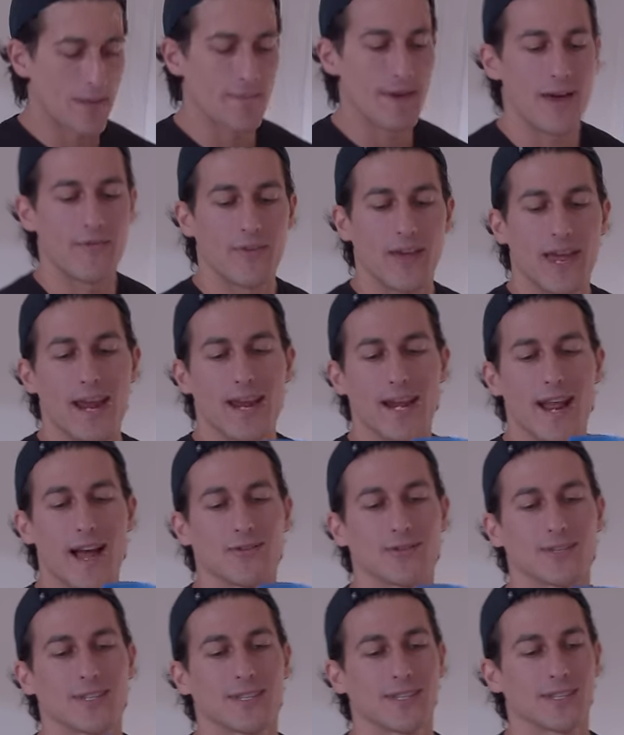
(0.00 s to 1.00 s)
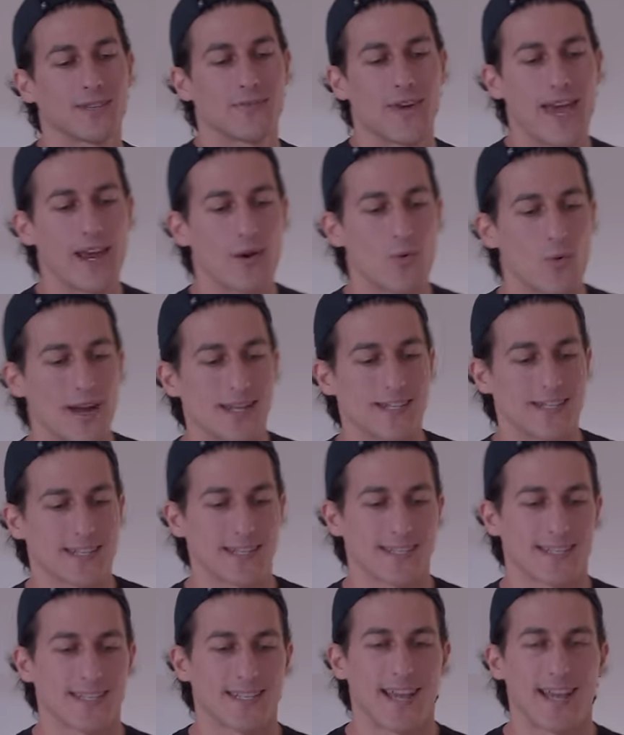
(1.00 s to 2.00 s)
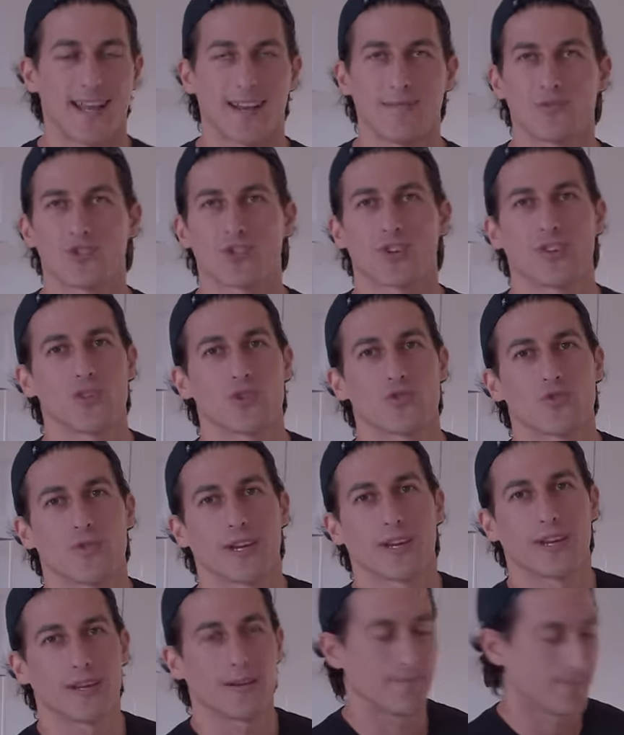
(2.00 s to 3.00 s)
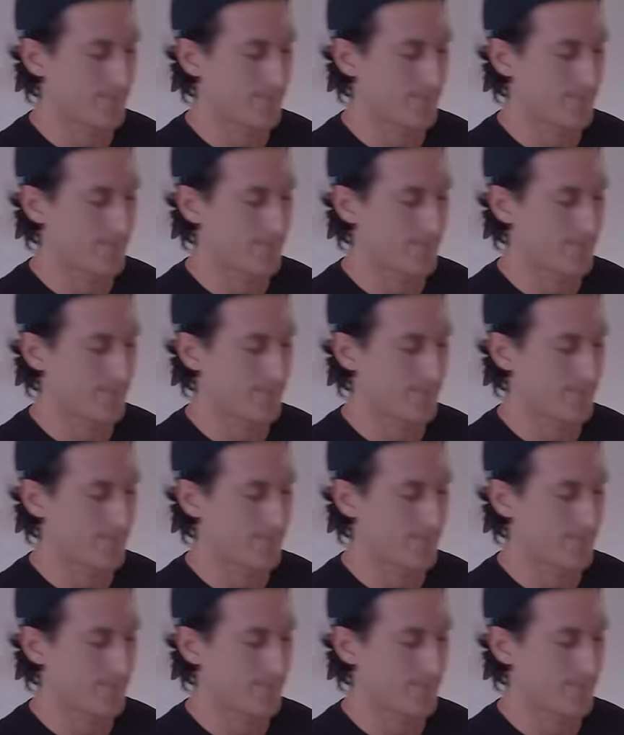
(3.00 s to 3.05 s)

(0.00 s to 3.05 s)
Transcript: I have 8 ounces of egg whites instead. I'm just gonna drink it.